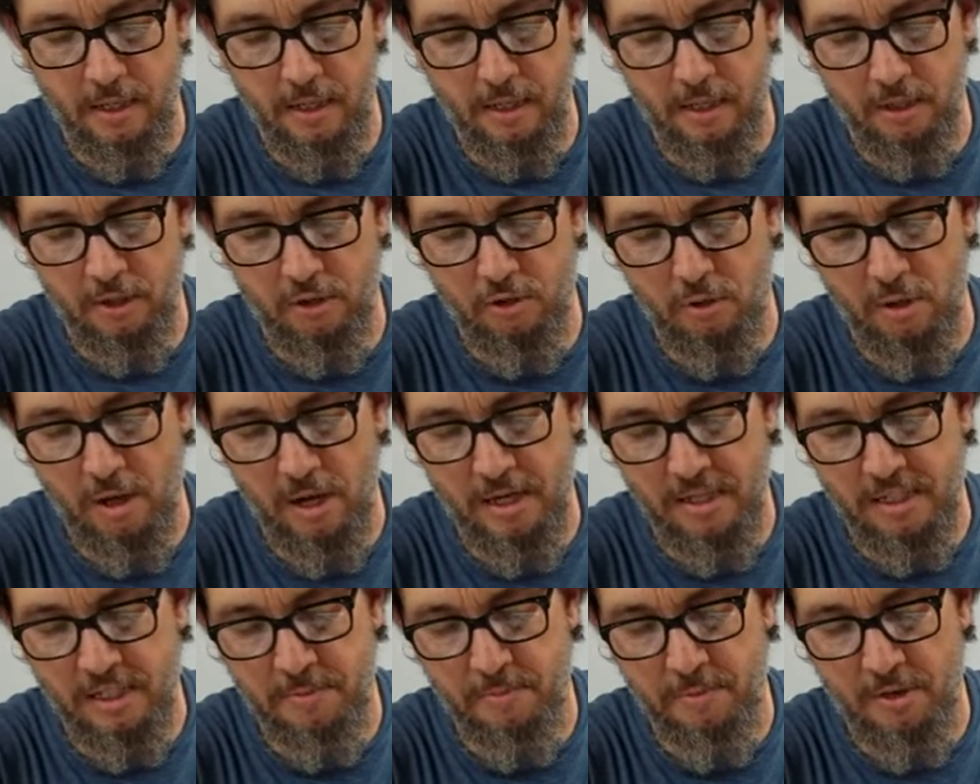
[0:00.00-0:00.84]

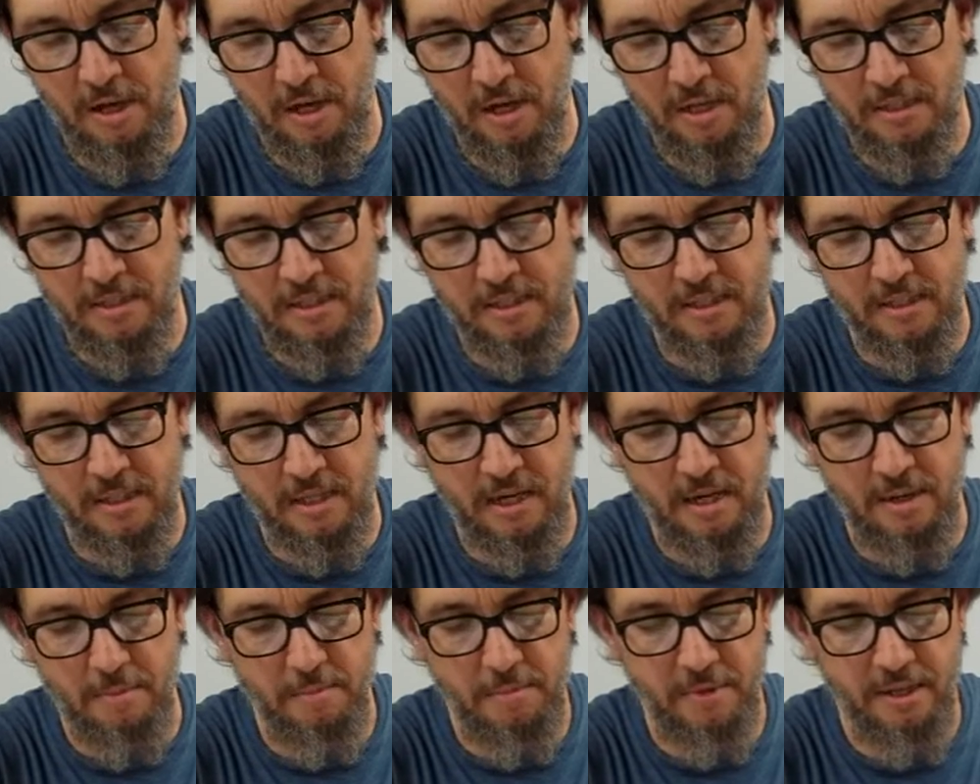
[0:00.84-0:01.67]
dry spots
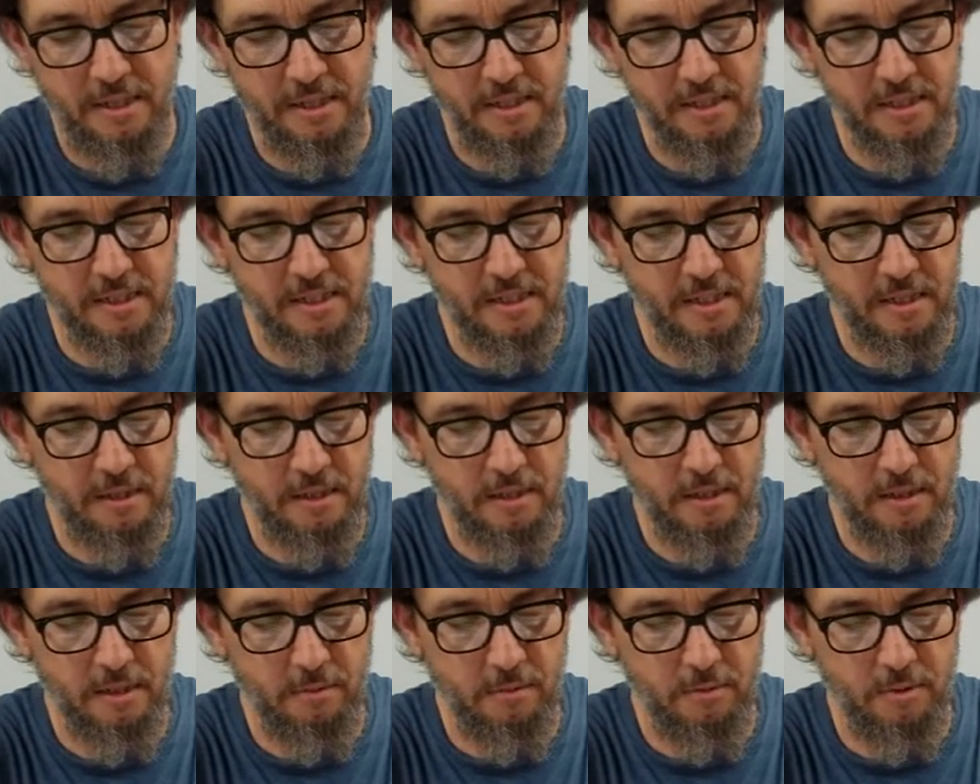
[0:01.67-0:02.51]
that I missed.
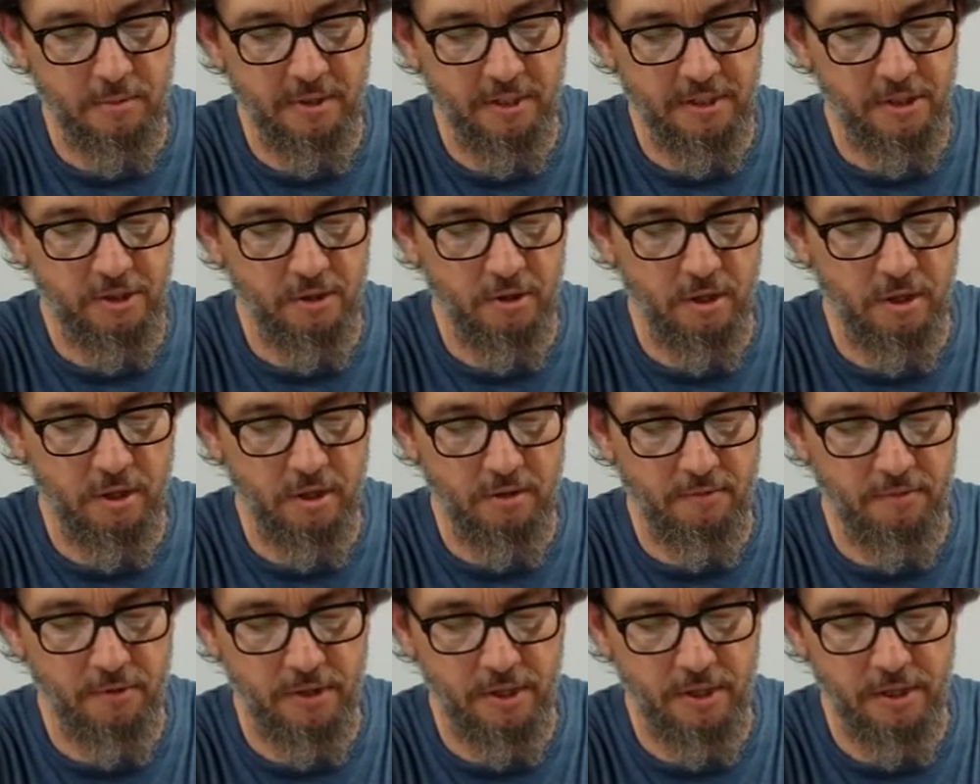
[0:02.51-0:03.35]
I'll make sure I
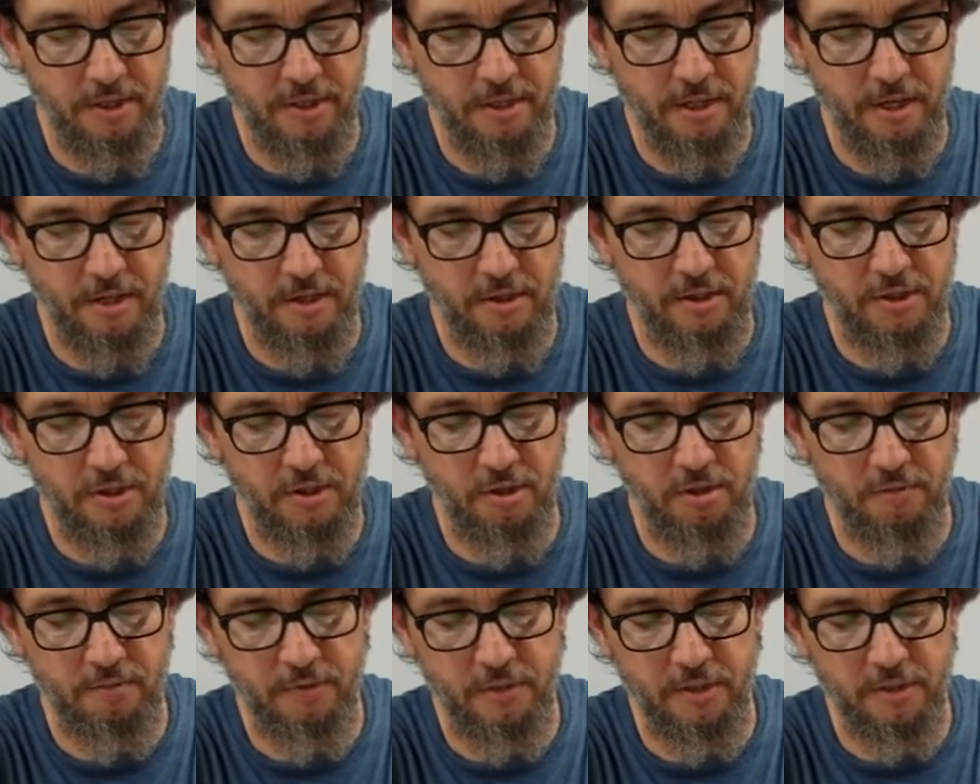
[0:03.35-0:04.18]
cover the entire
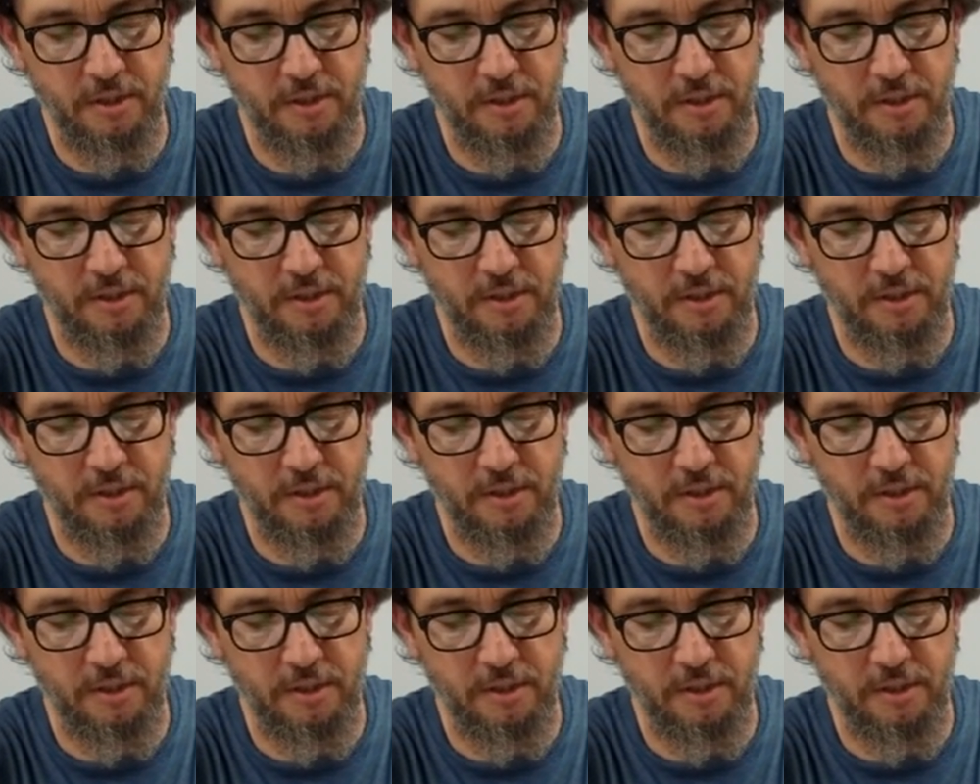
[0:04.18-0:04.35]
surface.